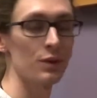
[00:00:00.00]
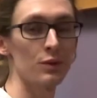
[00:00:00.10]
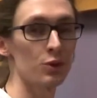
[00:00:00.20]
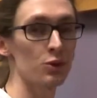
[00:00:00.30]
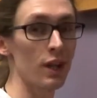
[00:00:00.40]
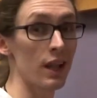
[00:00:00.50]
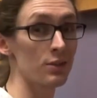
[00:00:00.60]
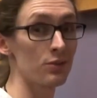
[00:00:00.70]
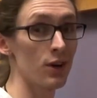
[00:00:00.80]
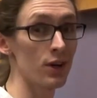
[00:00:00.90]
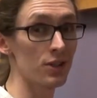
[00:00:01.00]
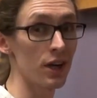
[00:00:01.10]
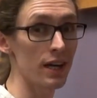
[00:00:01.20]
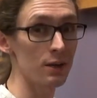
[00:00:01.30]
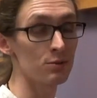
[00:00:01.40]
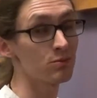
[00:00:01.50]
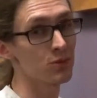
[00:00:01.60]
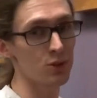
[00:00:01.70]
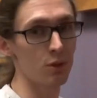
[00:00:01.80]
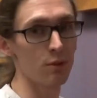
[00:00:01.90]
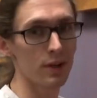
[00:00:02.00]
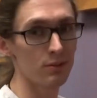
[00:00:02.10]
if you're trying to let a fire die out, someone might